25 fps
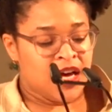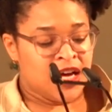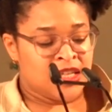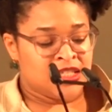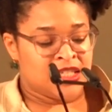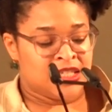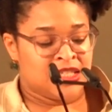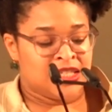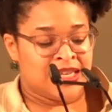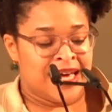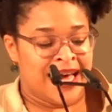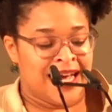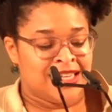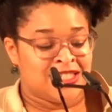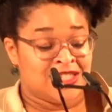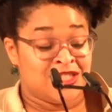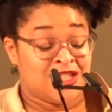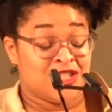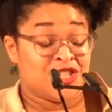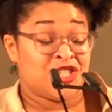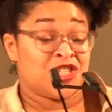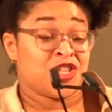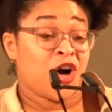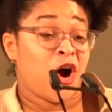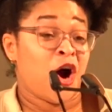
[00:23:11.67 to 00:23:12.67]
to take to the
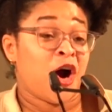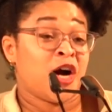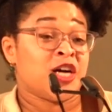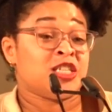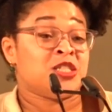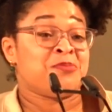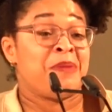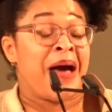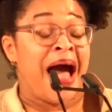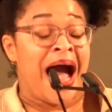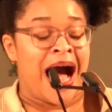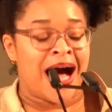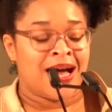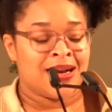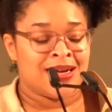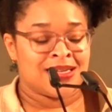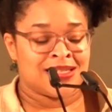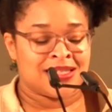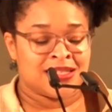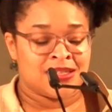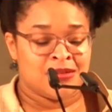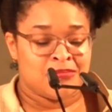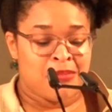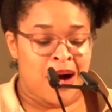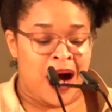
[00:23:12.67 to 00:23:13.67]
Tsar's
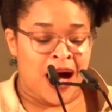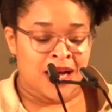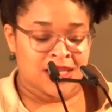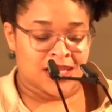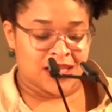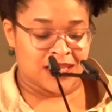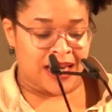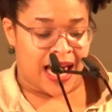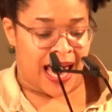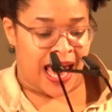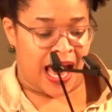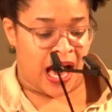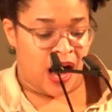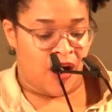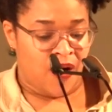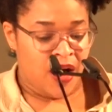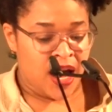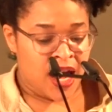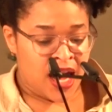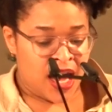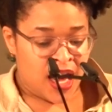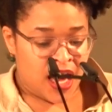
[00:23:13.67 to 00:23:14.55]
palace in Moscow,